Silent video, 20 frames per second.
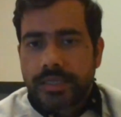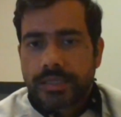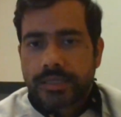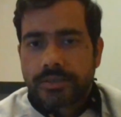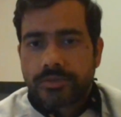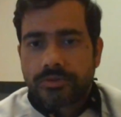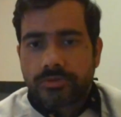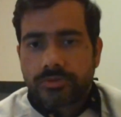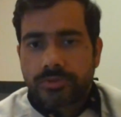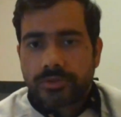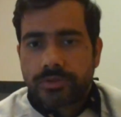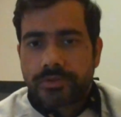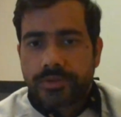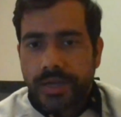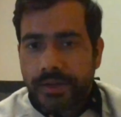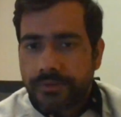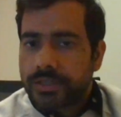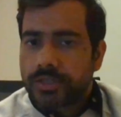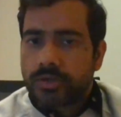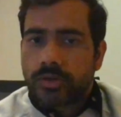So your
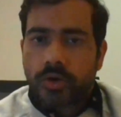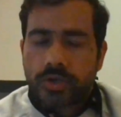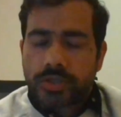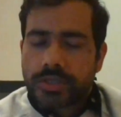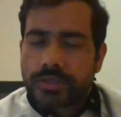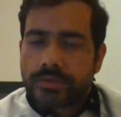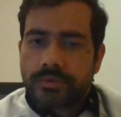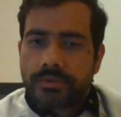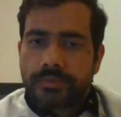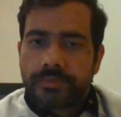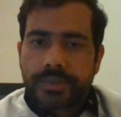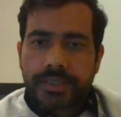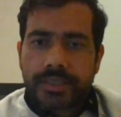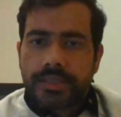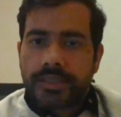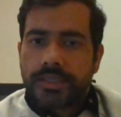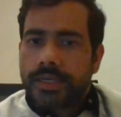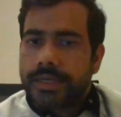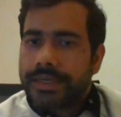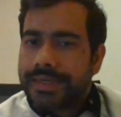traveling cost will
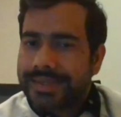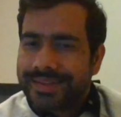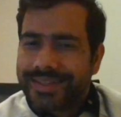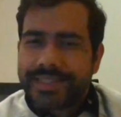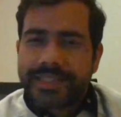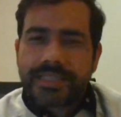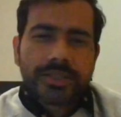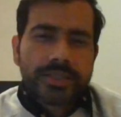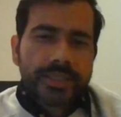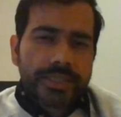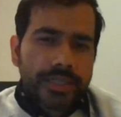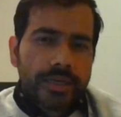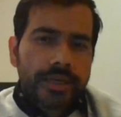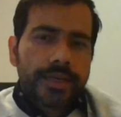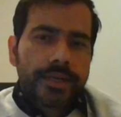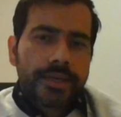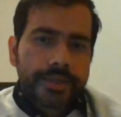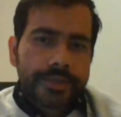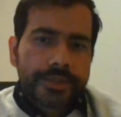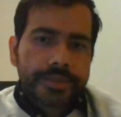be at least
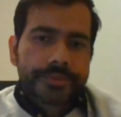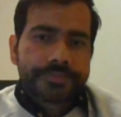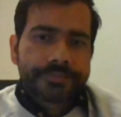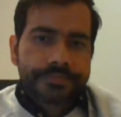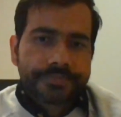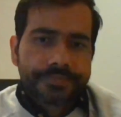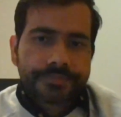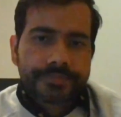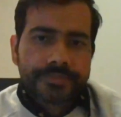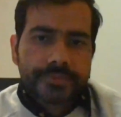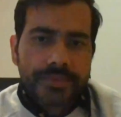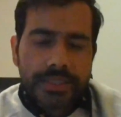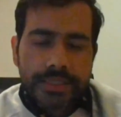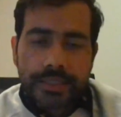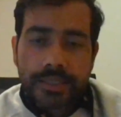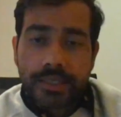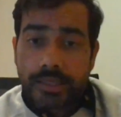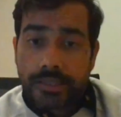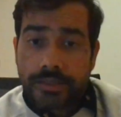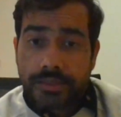300
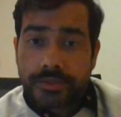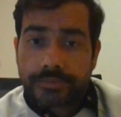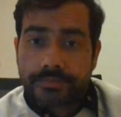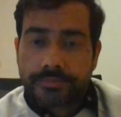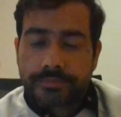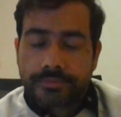in London.